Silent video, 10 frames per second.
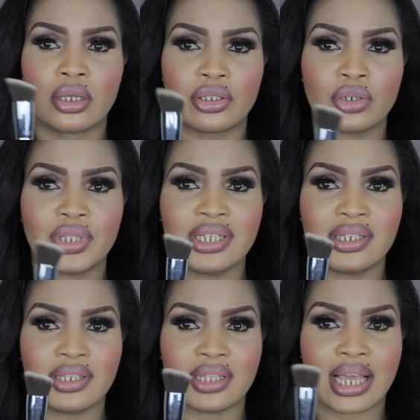So this
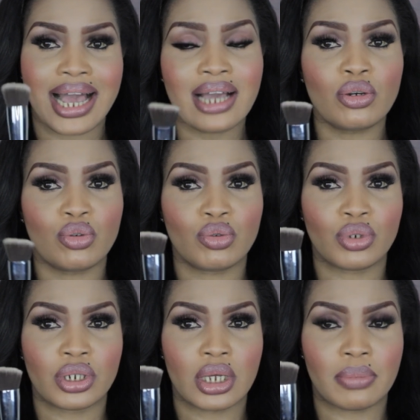is the
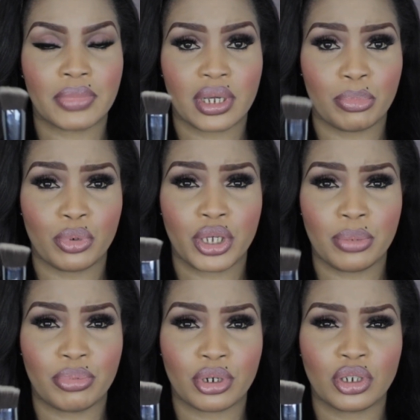angled kabuki
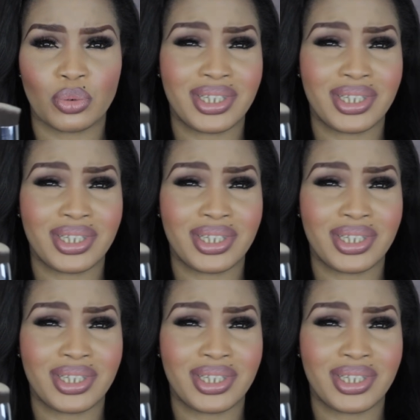brush,